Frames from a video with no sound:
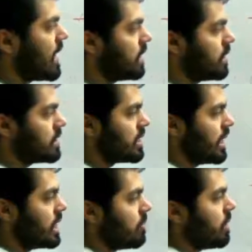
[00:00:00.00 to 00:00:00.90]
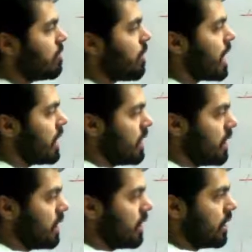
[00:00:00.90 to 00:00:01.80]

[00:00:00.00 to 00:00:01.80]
had this length been varying,